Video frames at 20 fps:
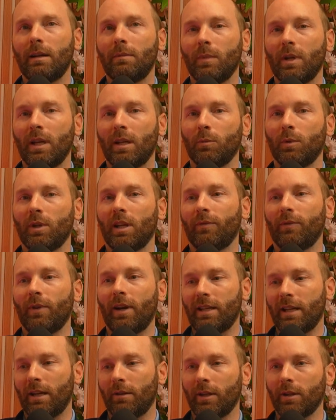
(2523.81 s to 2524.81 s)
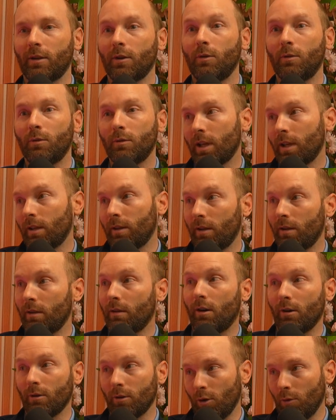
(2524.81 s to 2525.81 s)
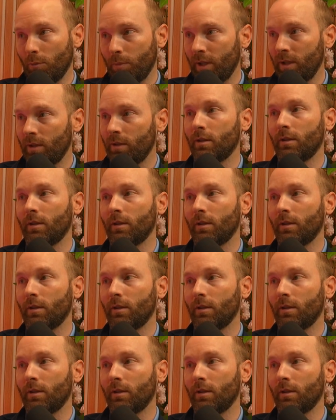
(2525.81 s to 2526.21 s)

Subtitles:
And when I find out like, oh, okay, they are open and